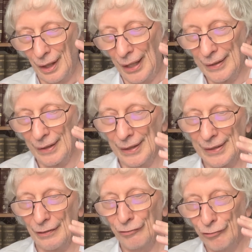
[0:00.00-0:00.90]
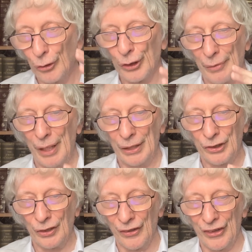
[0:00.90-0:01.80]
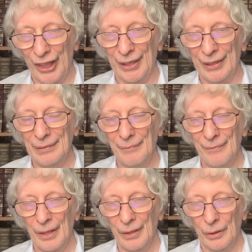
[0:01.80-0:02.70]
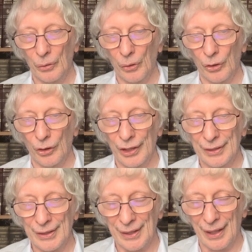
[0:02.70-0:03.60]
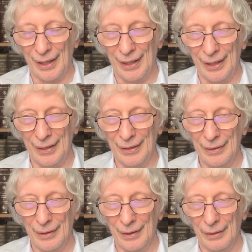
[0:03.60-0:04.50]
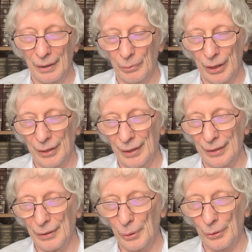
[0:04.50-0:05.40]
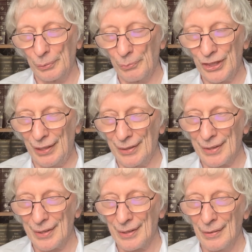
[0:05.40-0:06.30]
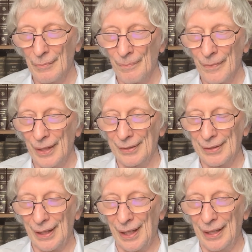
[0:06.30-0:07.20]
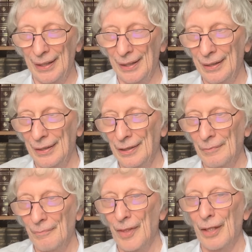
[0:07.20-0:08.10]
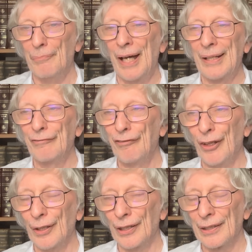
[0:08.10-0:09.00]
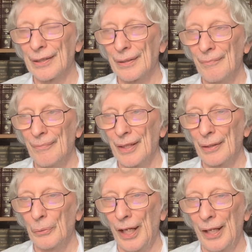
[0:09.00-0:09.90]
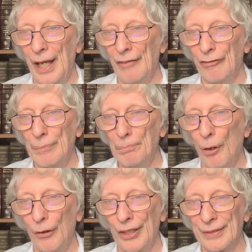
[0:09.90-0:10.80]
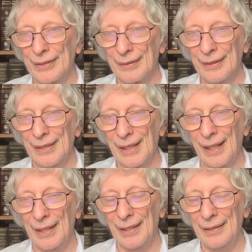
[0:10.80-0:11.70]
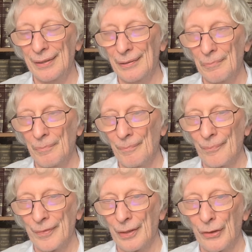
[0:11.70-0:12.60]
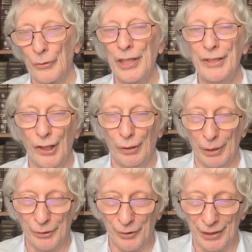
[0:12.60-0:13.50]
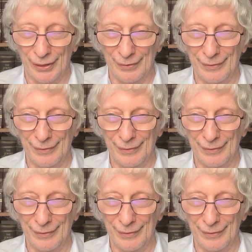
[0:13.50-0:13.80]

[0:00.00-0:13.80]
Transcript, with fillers: either it's a four-dimensional thing, or it's a, a in, in the quantum sense, it's a manifold where every point is a three geometry.